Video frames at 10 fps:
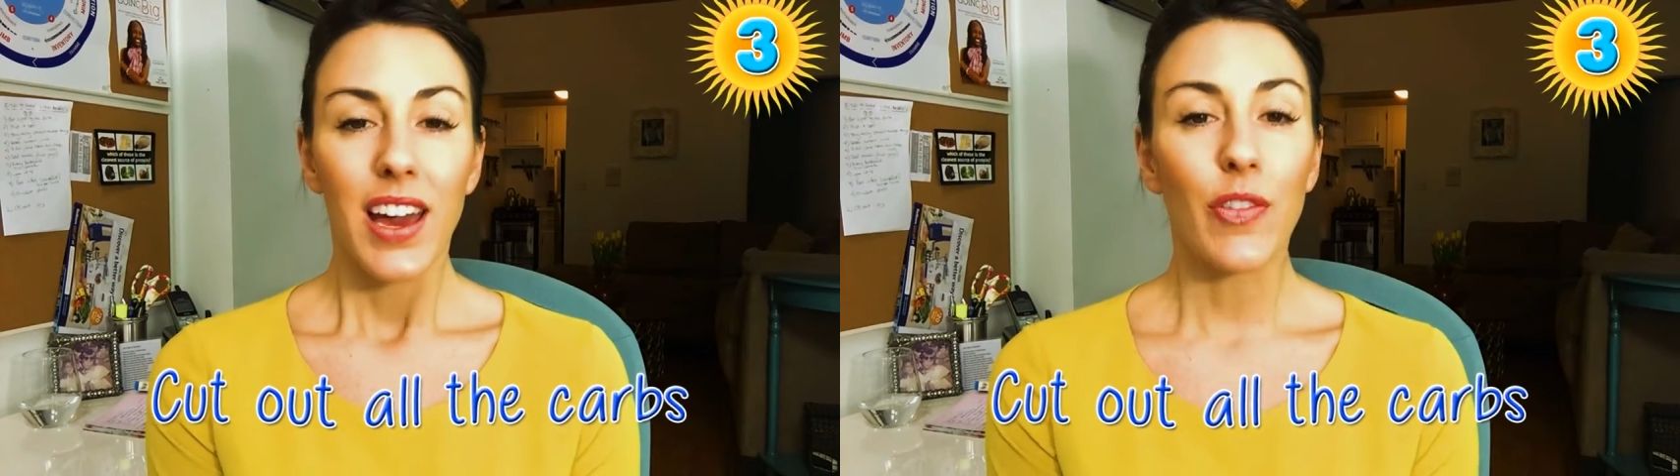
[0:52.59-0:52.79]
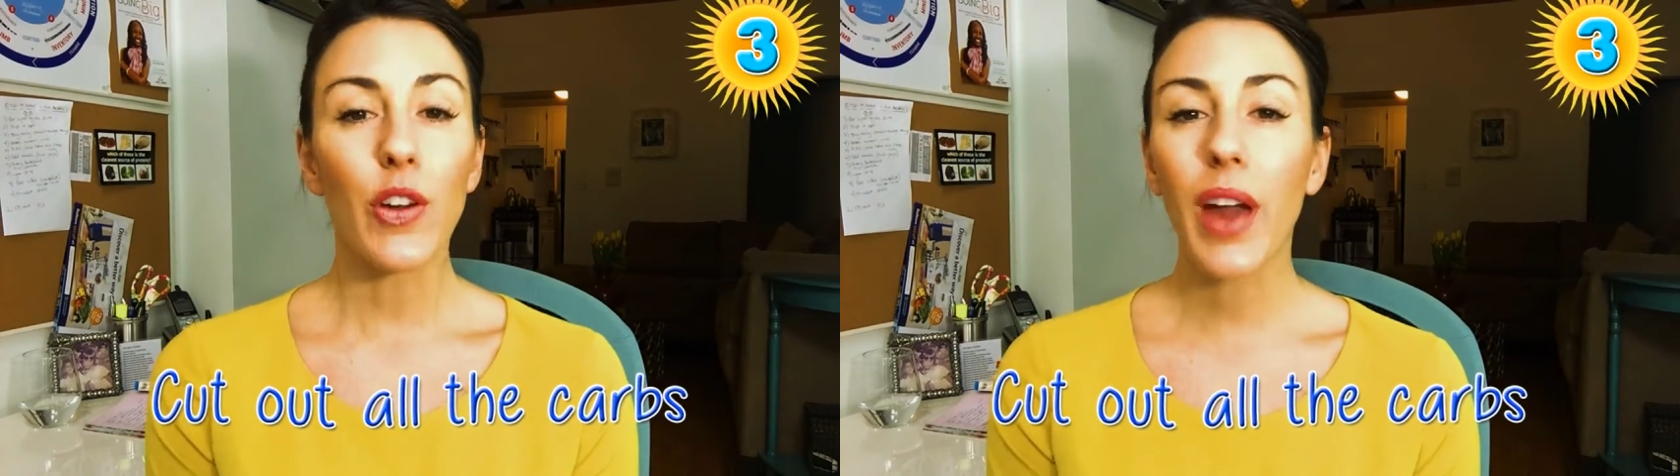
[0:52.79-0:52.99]

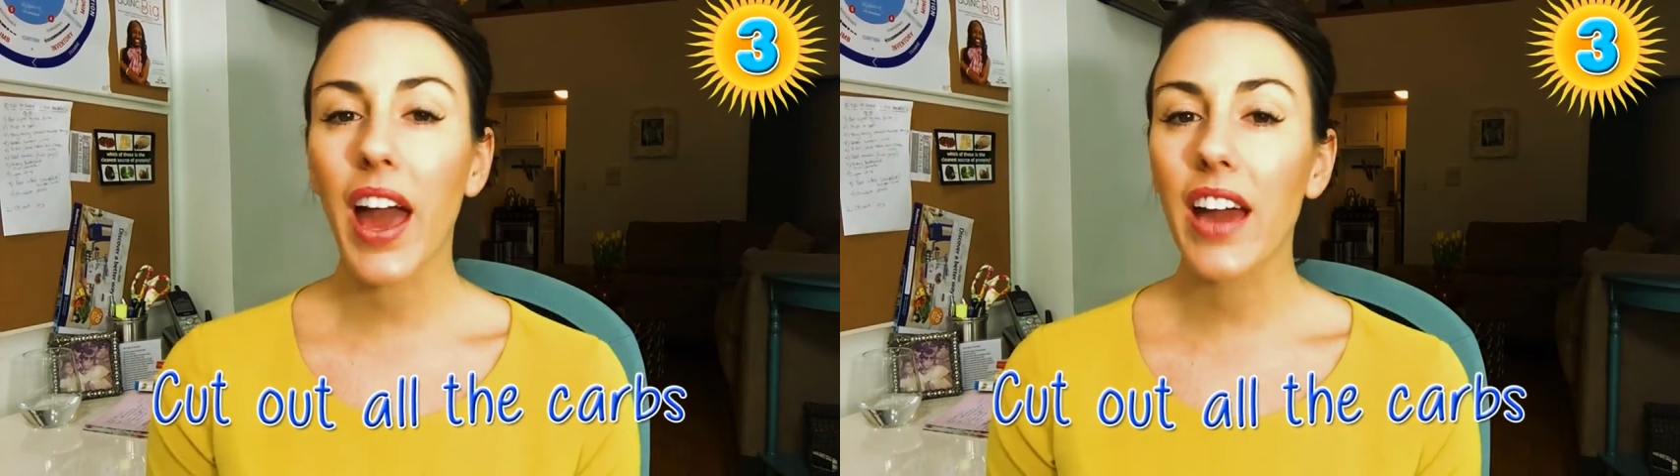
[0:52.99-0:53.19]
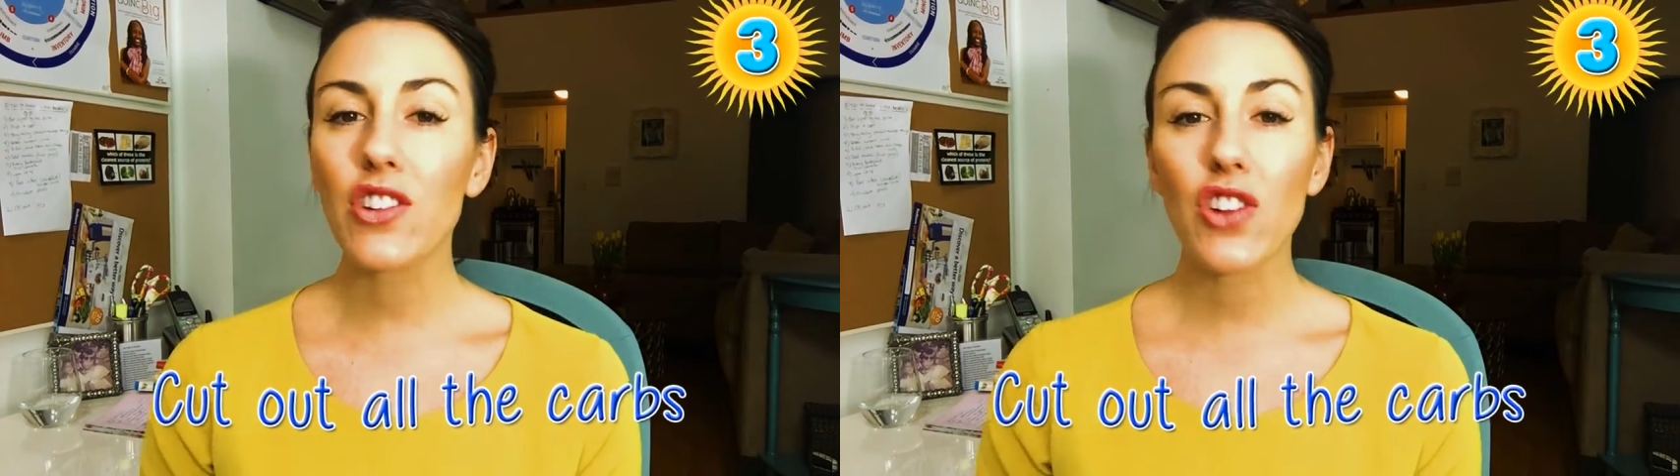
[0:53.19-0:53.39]
If you
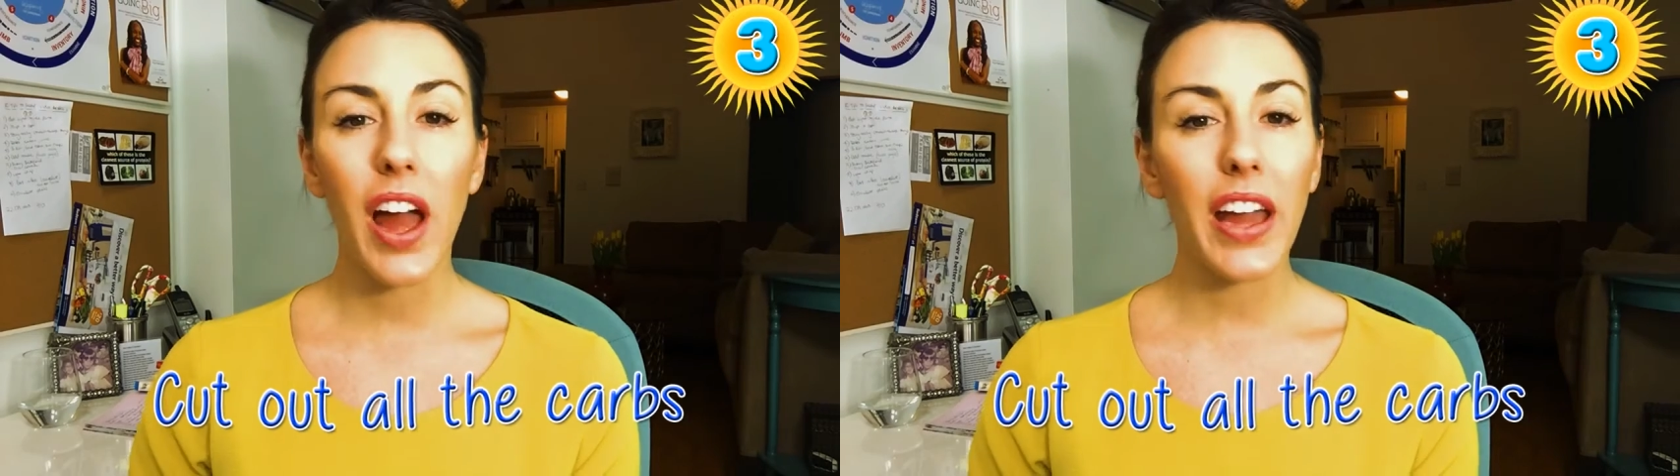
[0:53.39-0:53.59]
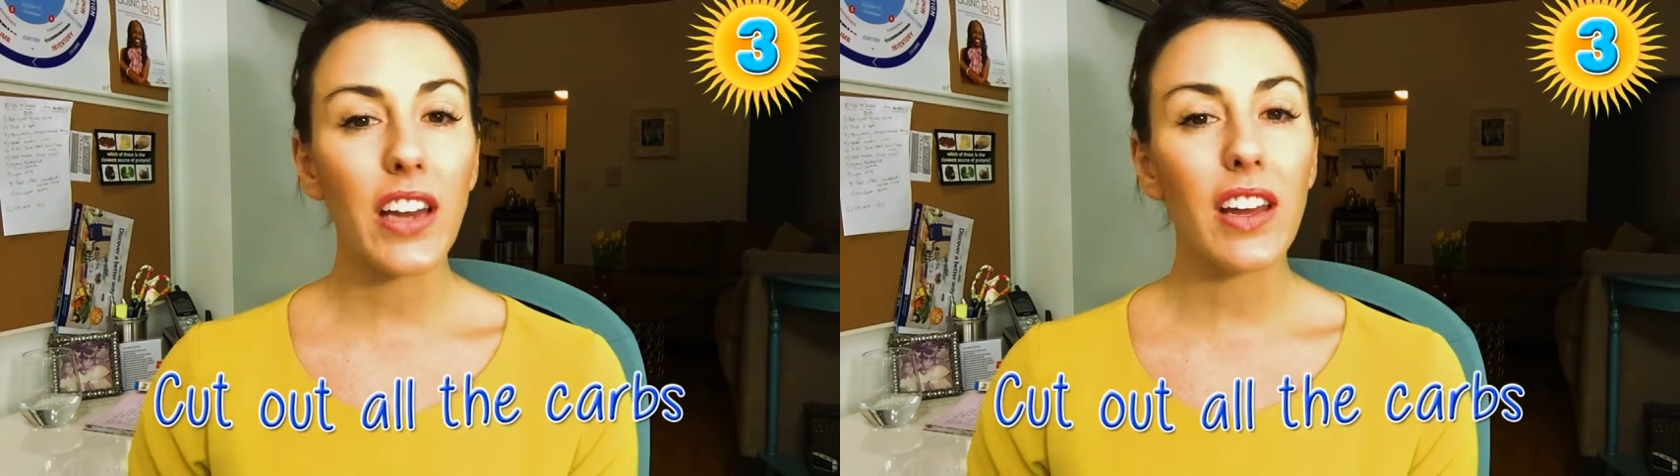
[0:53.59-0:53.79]
can,
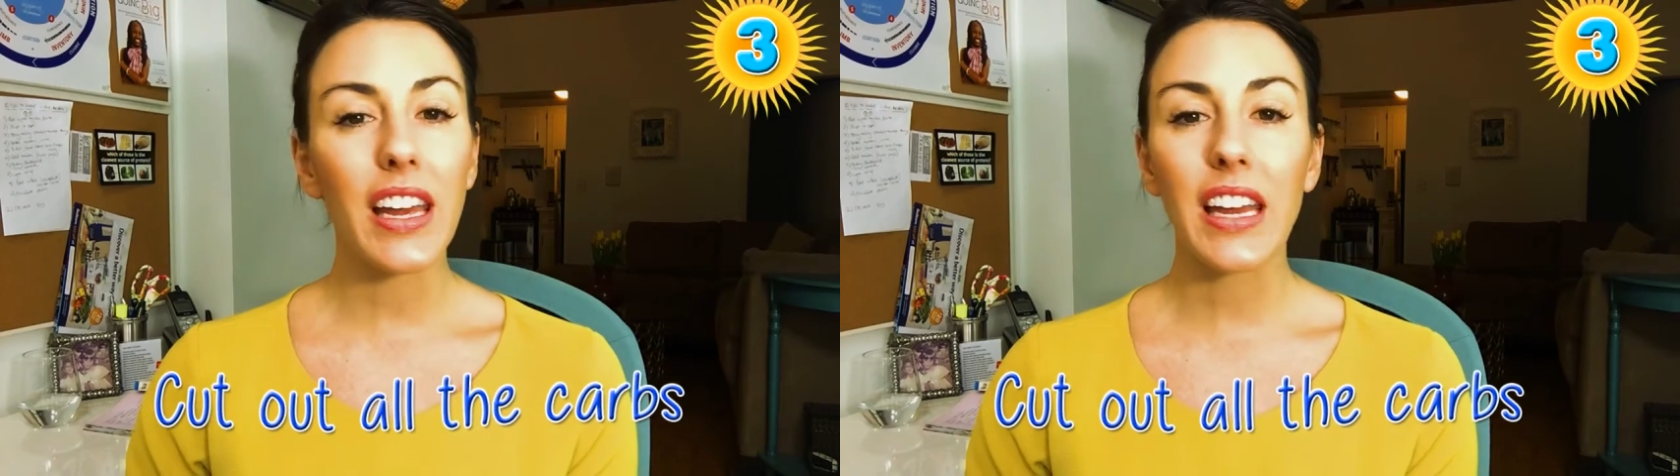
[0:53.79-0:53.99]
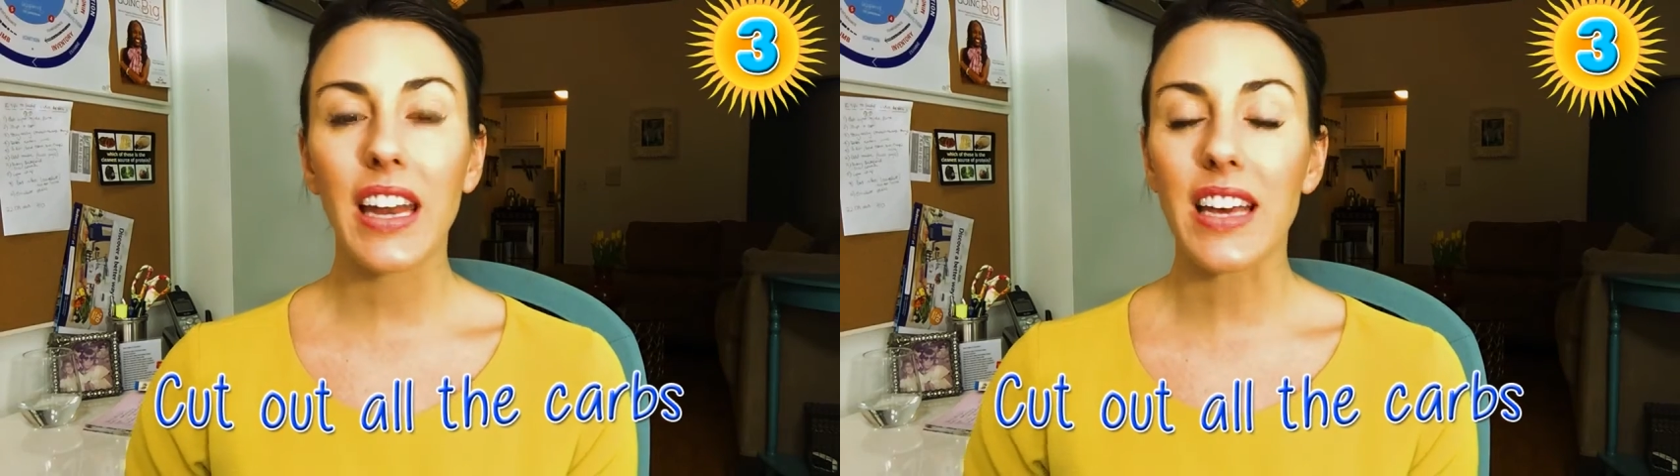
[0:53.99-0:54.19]
try and
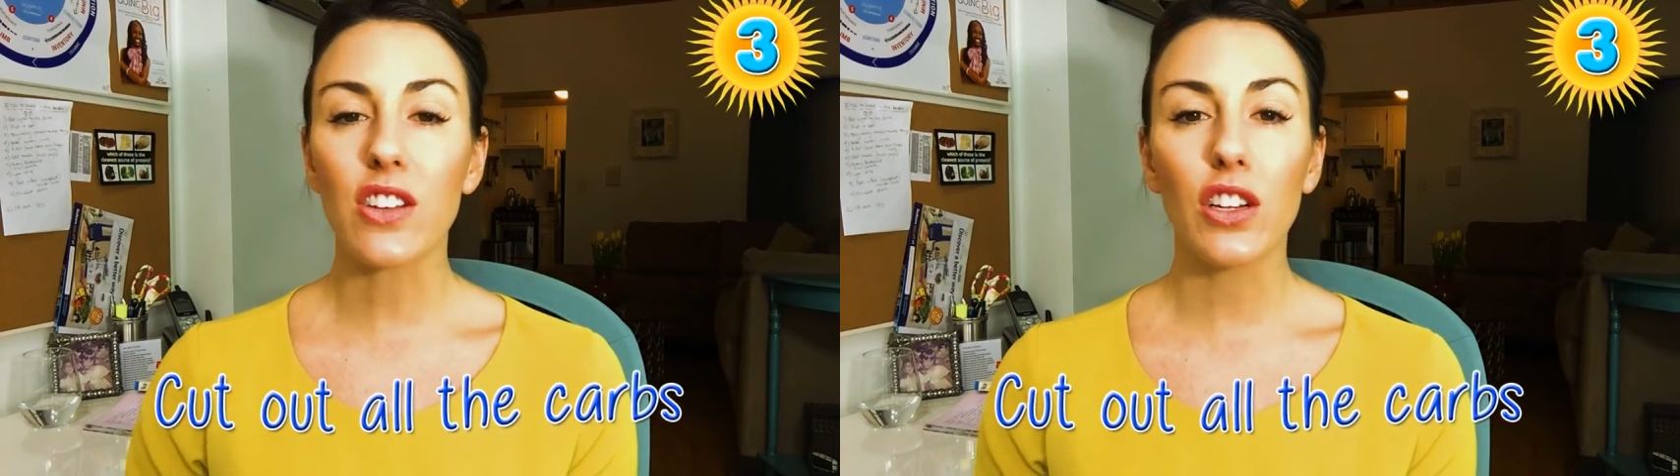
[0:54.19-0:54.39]
eat as